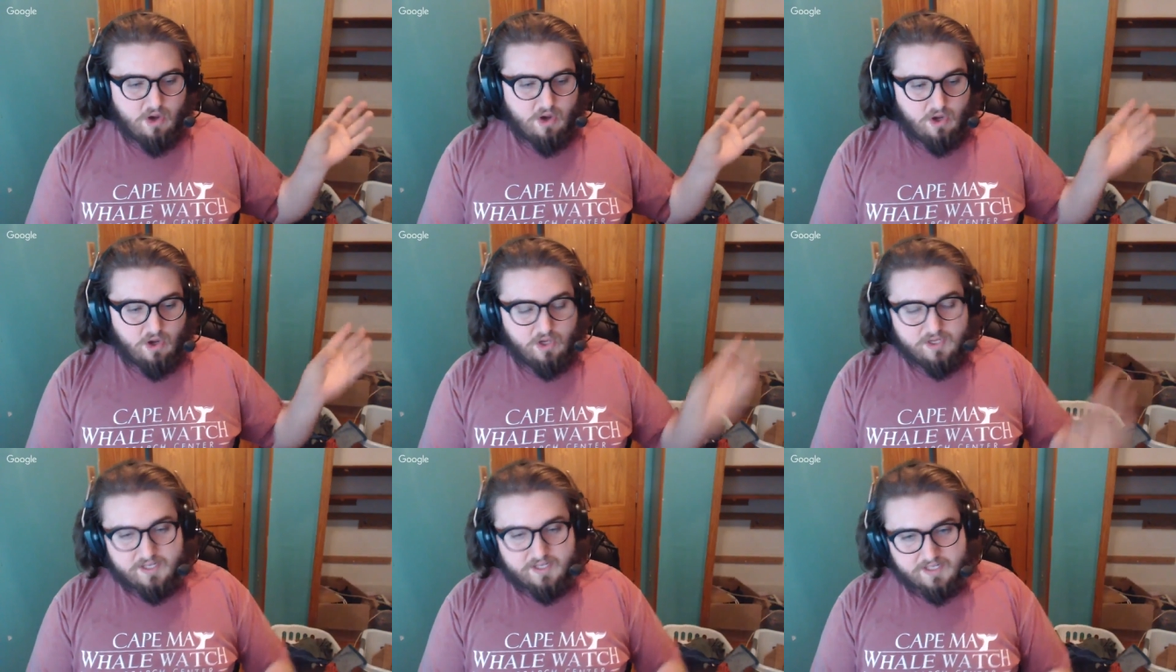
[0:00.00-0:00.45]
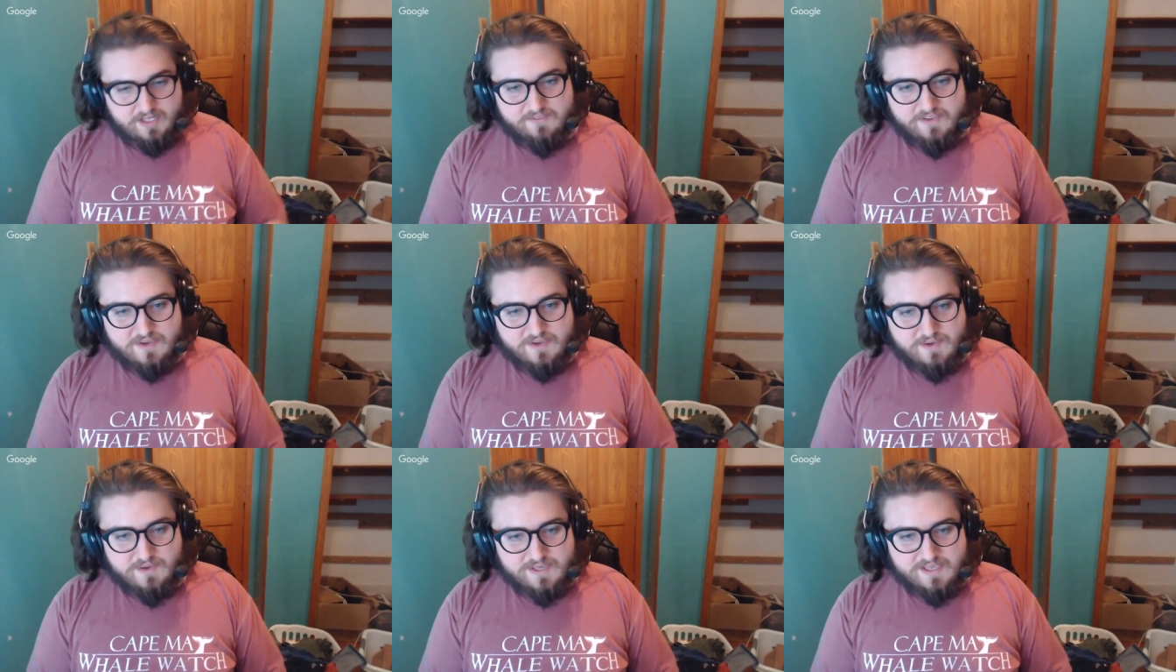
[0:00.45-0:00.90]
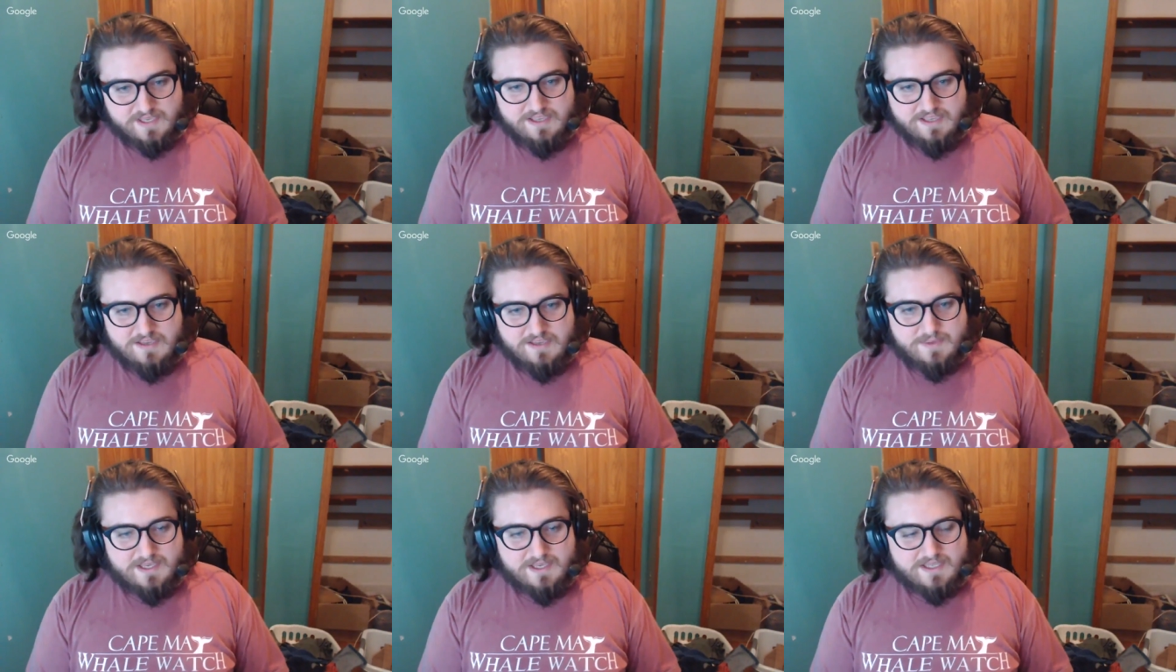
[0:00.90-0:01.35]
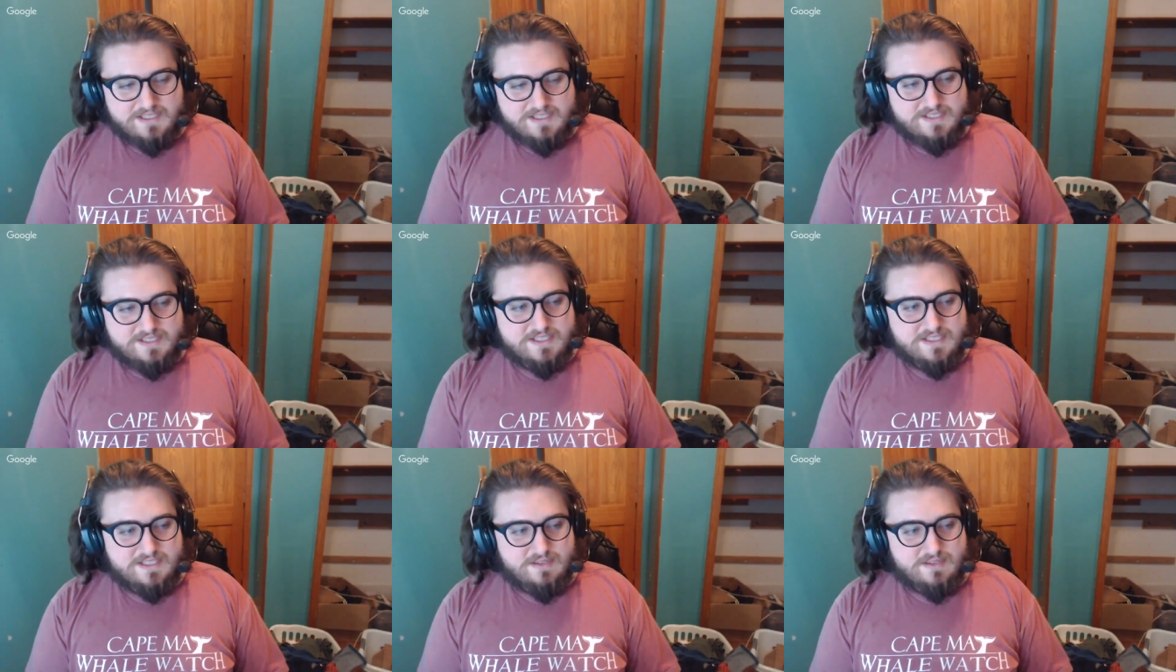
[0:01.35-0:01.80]
on interviewing
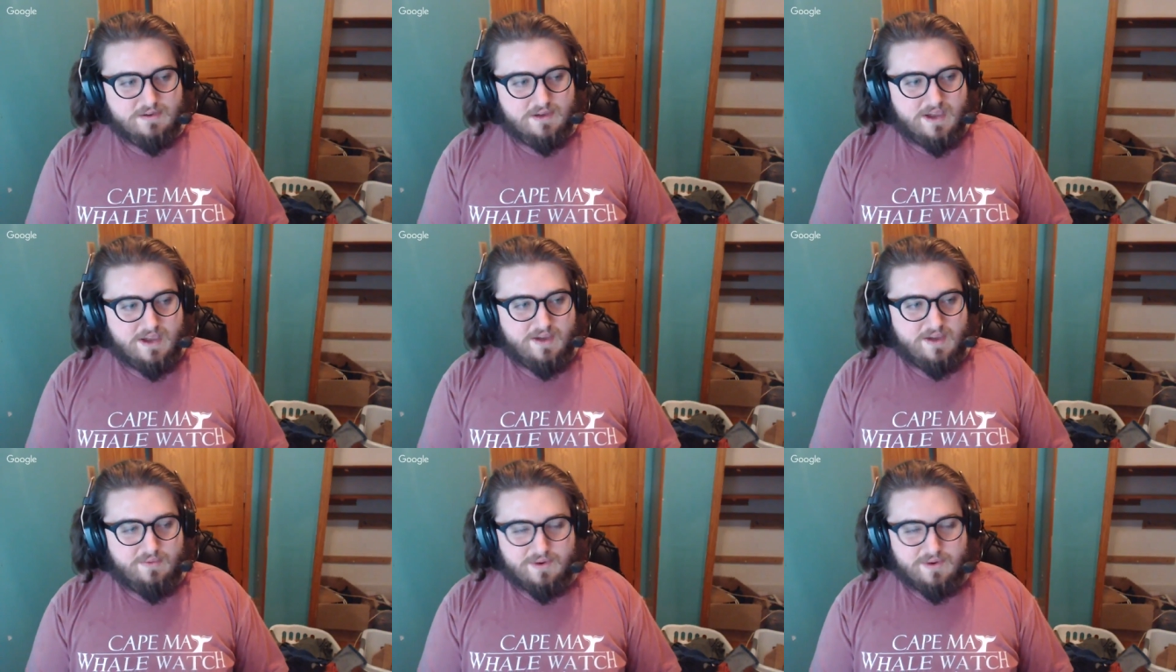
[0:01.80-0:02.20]
because uh,